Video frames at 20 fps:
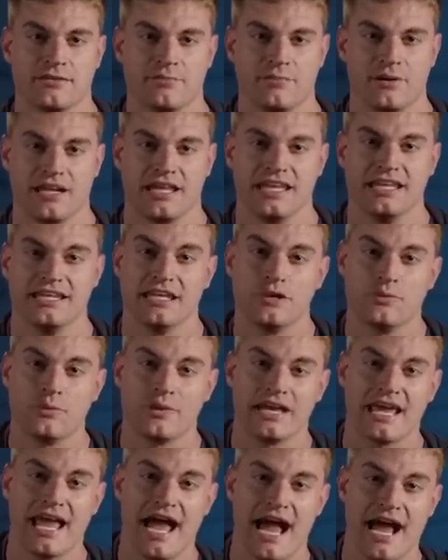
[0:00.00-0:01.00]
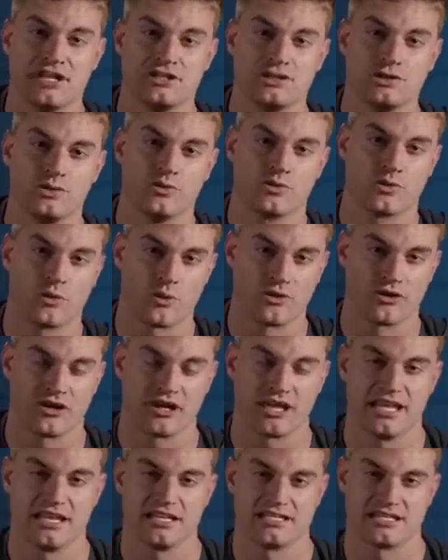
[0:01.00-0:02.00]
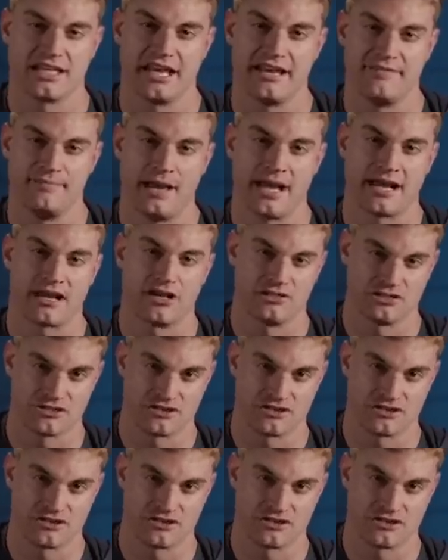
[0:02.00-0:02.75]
But he did what he had to in order to get his life back on